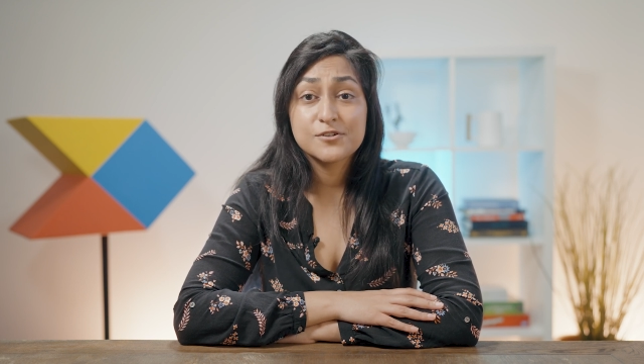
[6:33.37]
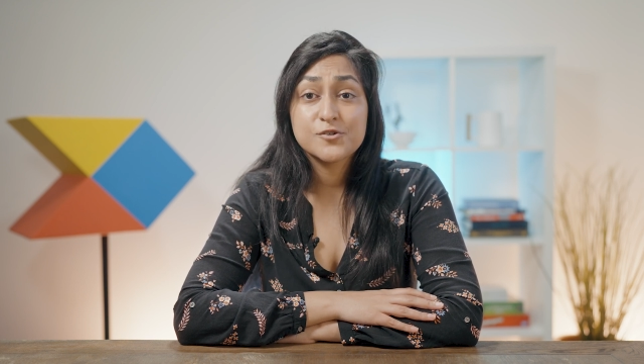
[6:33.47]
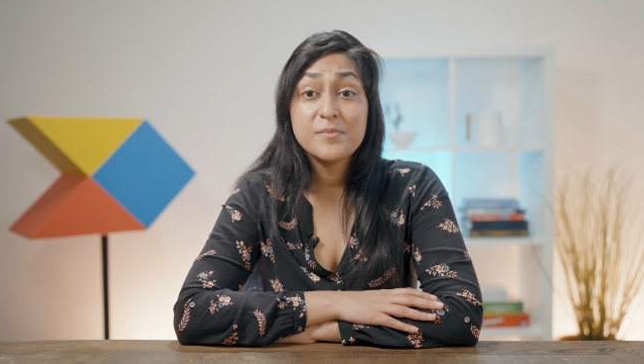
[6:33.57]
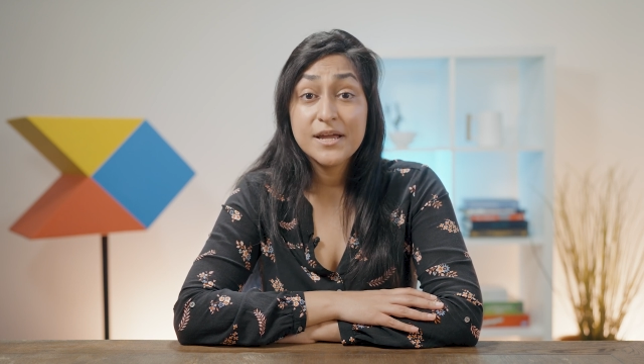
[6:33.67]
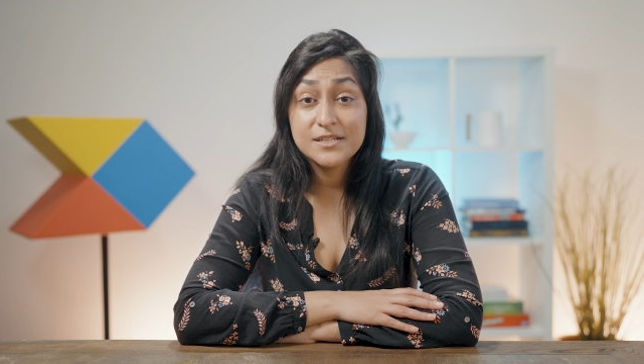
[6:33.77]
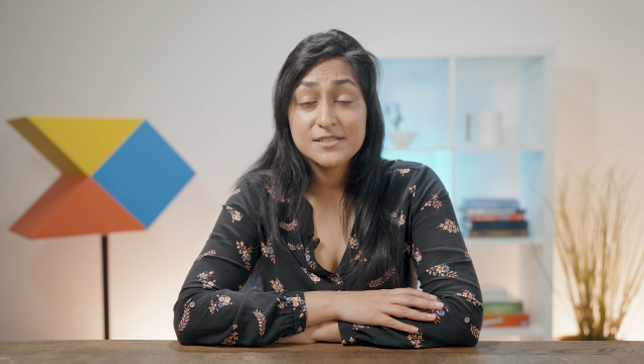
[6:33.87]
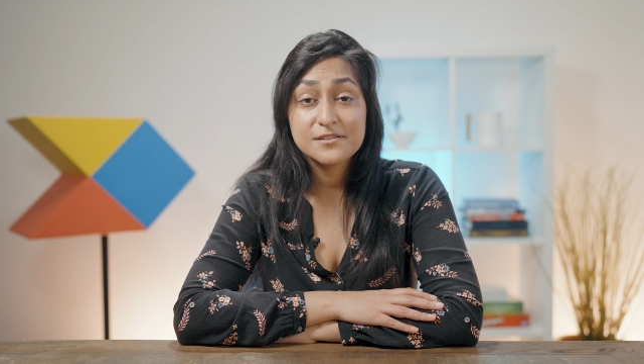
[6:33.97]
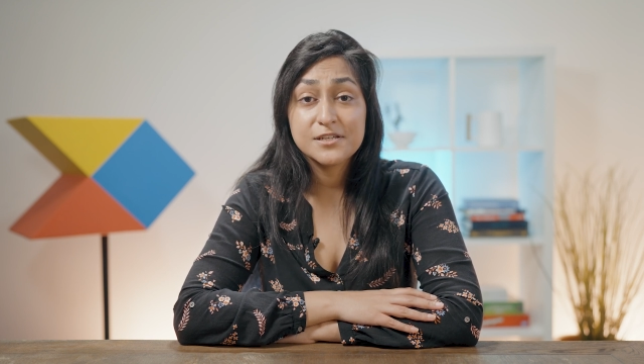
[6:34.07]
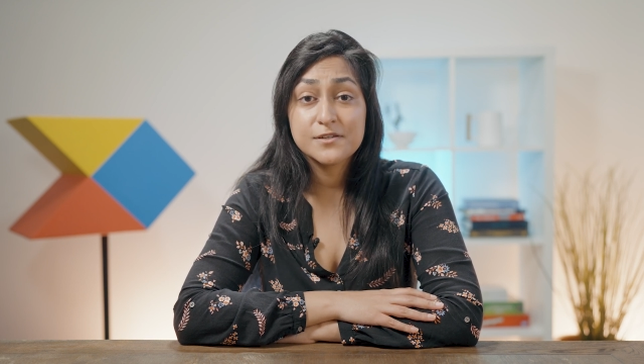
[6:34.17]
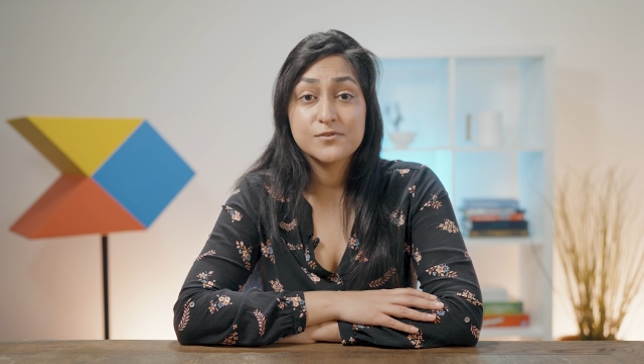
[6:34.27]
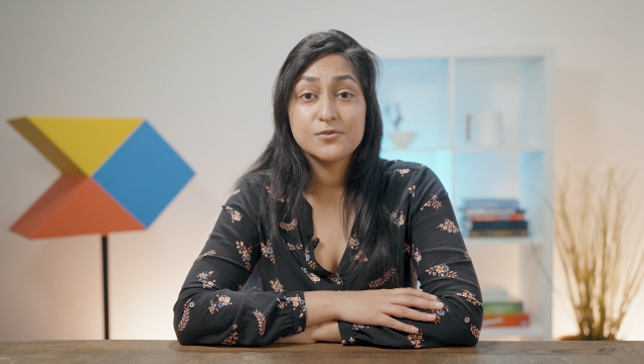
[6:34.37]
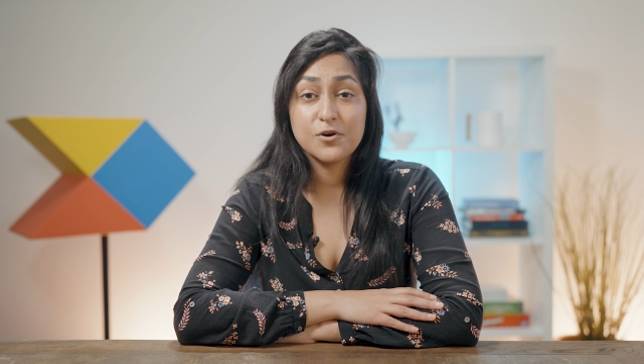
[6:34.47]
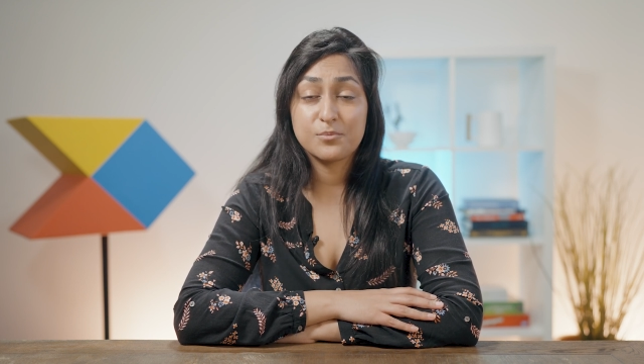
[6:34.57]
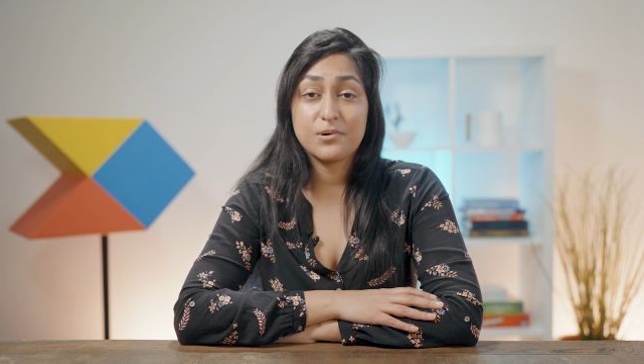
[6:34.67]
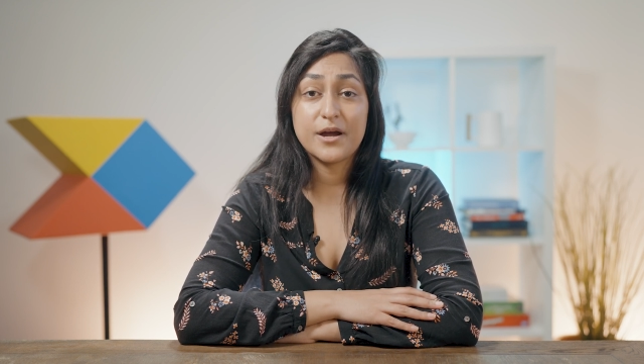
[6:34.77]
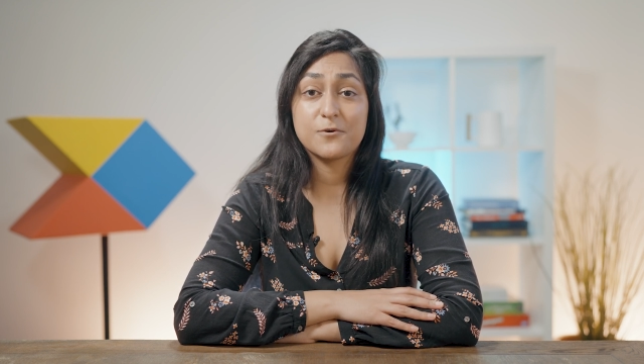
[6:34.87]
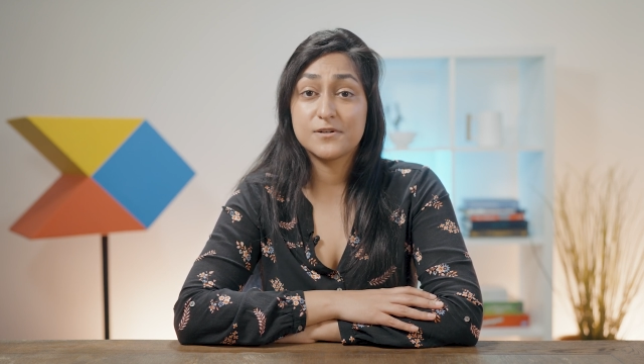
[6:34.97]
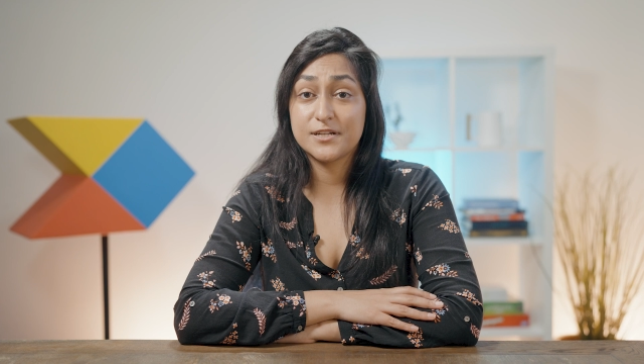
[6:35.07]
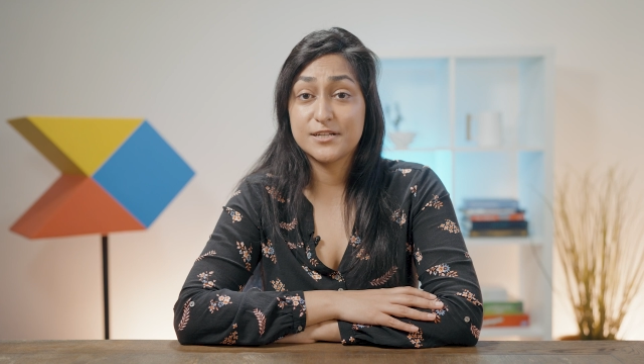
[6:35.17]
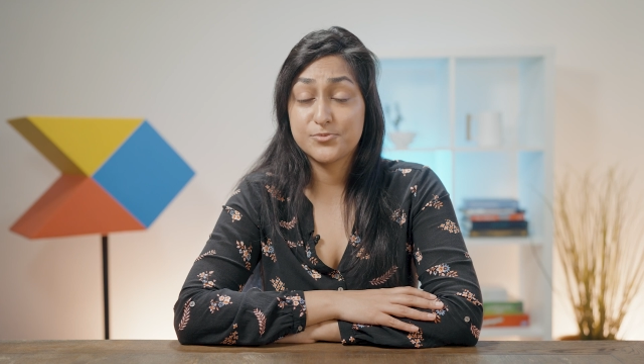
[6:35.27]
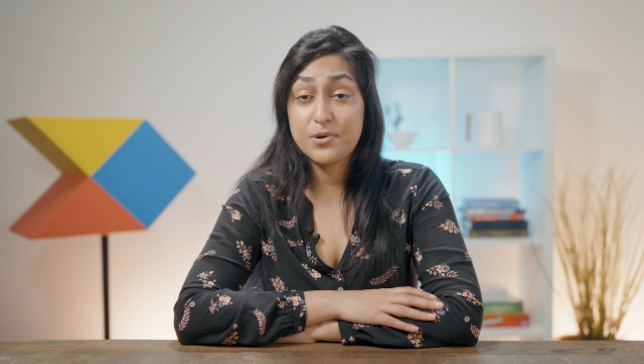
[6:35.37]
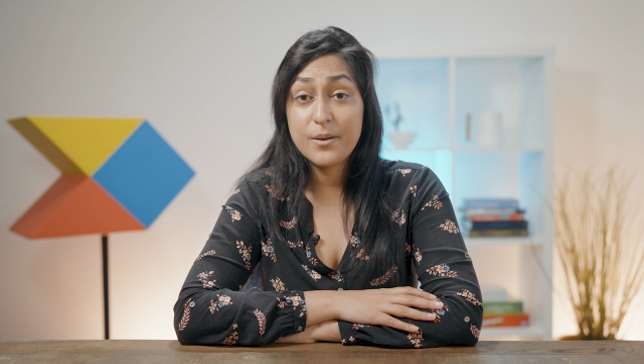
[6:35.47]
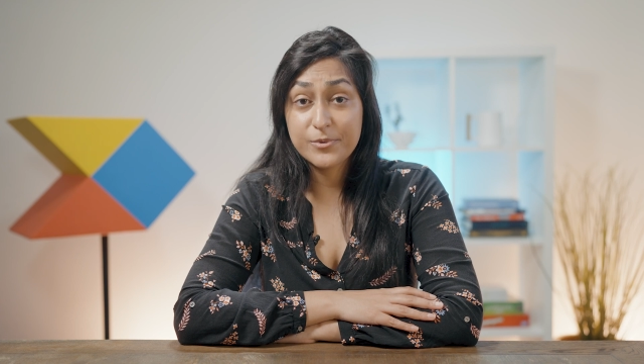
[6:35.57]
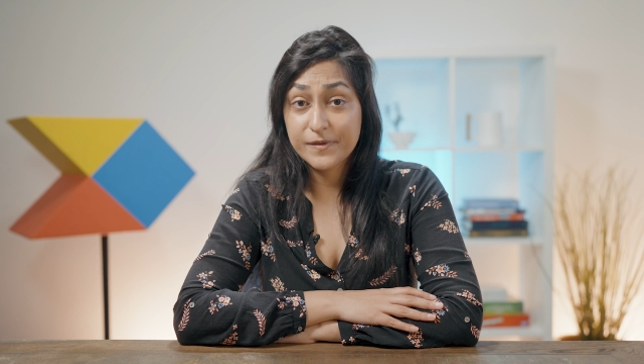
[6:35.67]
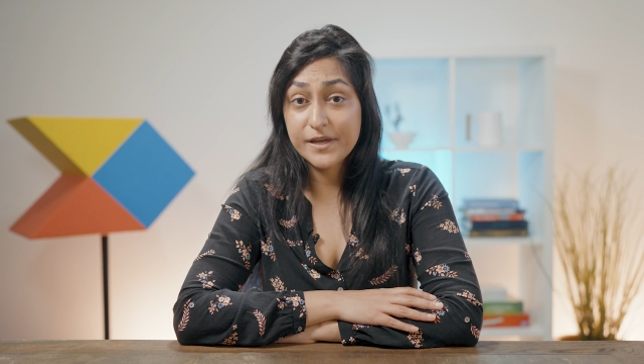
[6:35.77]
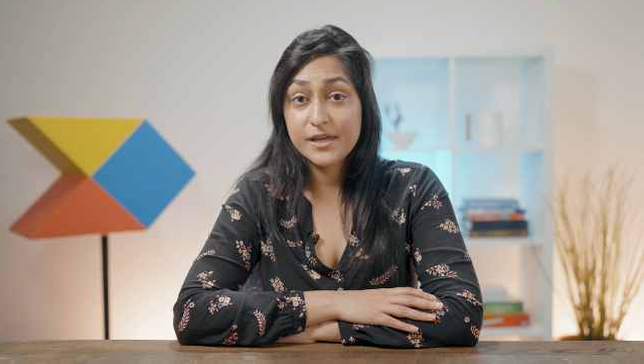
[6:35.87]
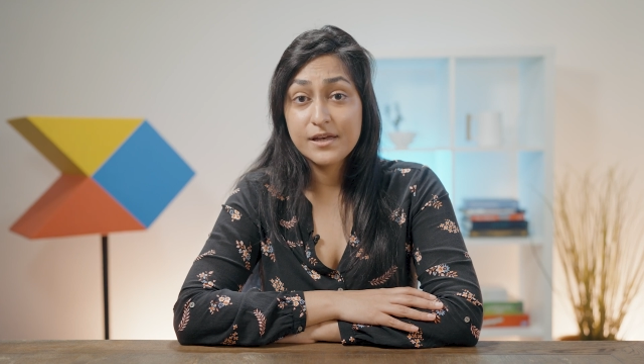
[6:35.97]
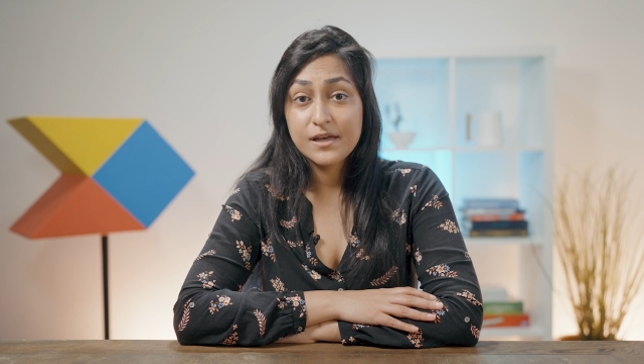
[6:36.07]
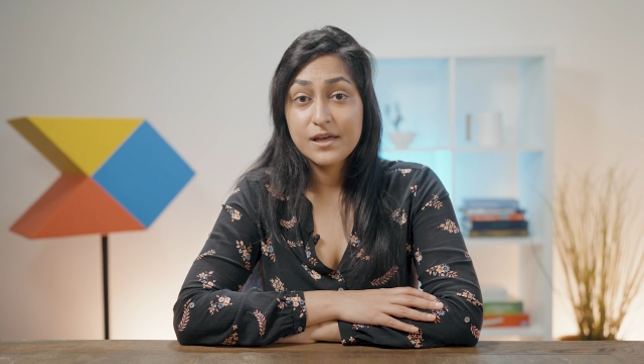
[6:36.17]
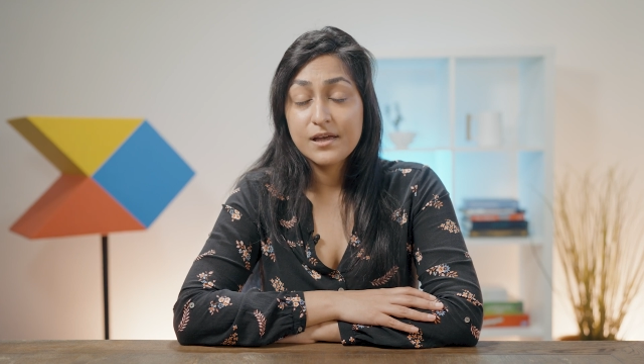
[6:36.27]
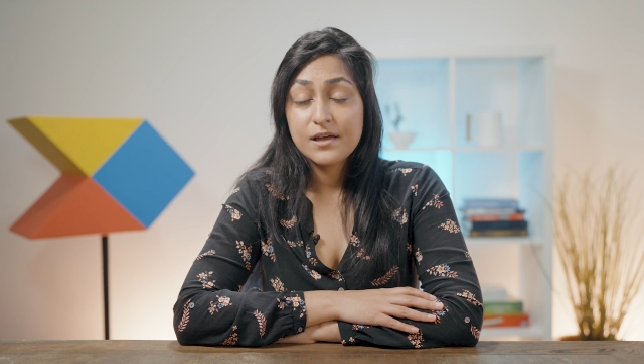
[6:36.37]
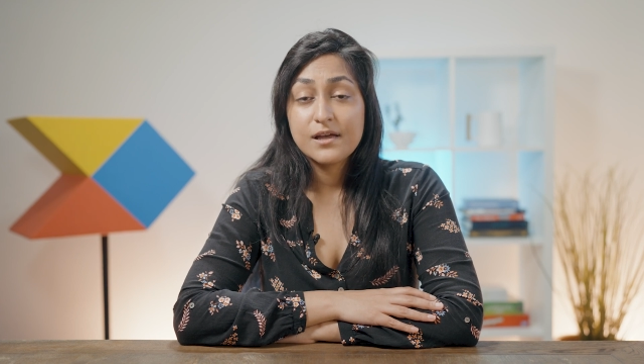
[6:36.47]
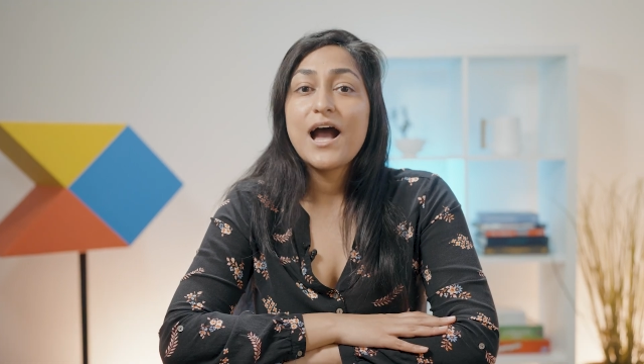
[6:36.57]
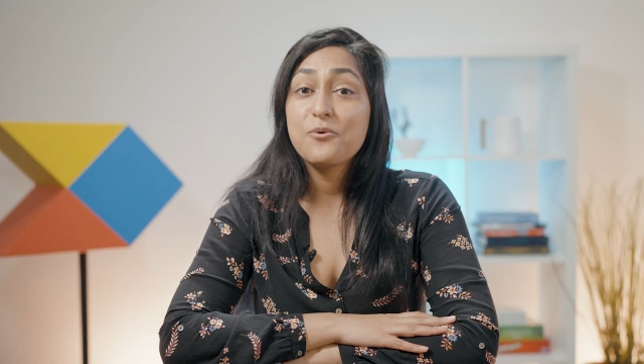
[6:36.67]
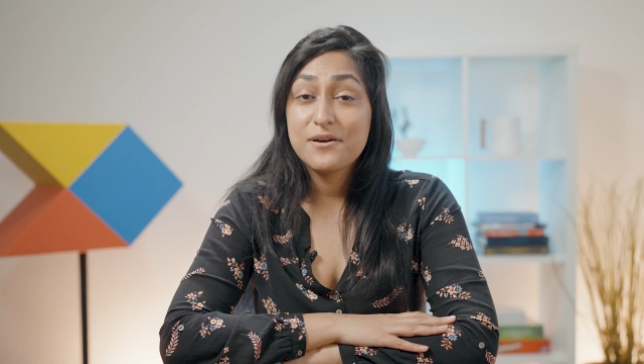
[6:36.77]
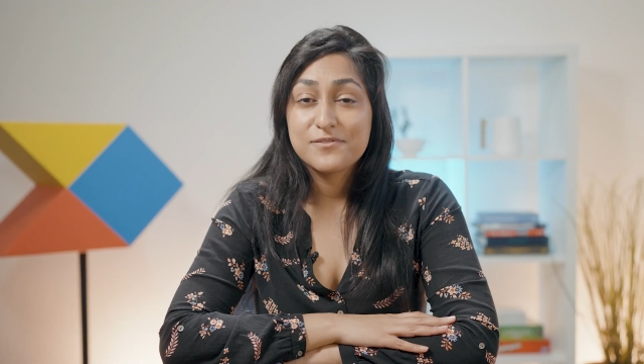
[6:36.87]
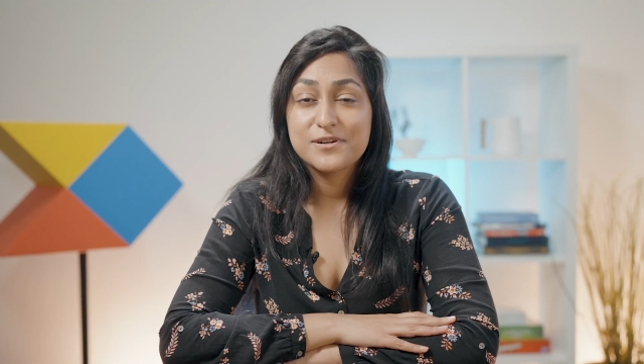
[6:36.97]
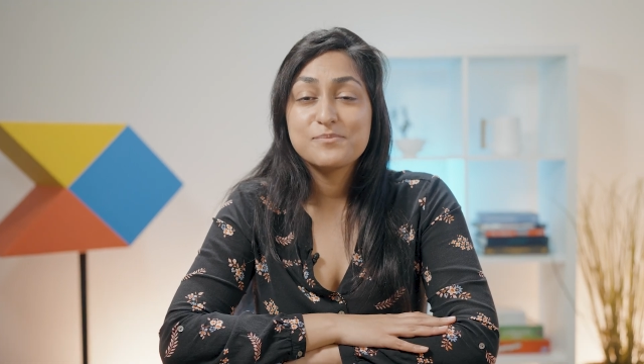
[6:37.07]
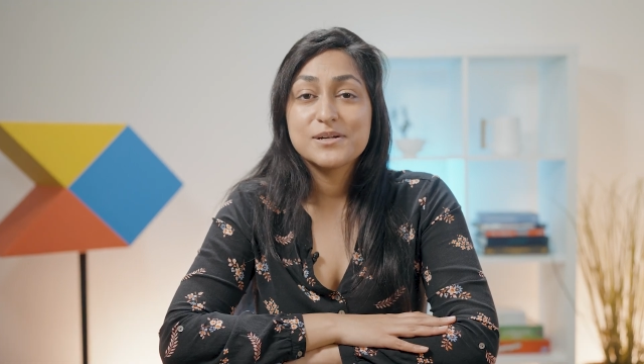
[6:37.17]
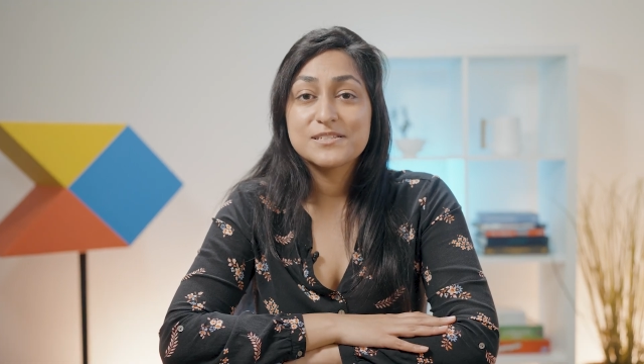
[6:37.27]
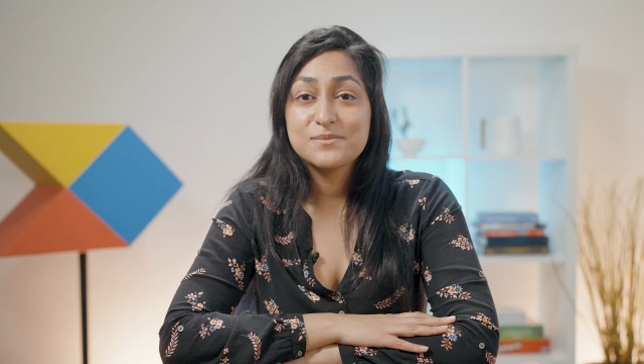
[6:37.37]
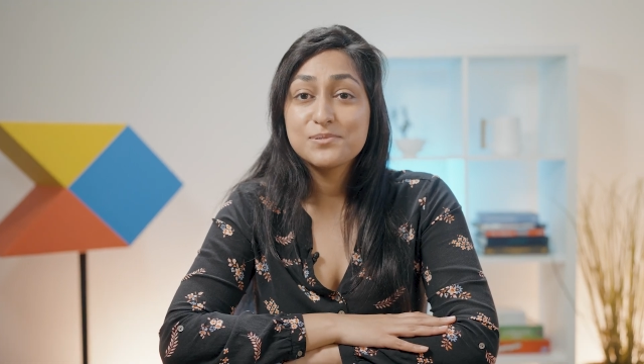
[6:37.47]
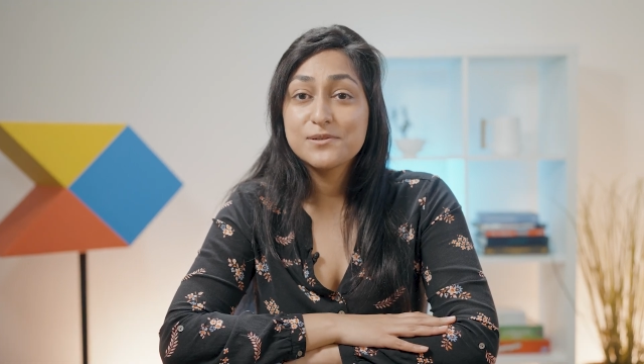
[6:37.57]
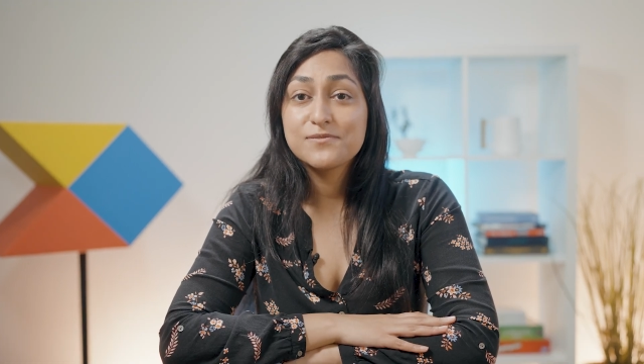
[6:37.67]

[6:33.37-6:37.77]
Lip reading: tremendously if you don't prioritize properly. However, by simply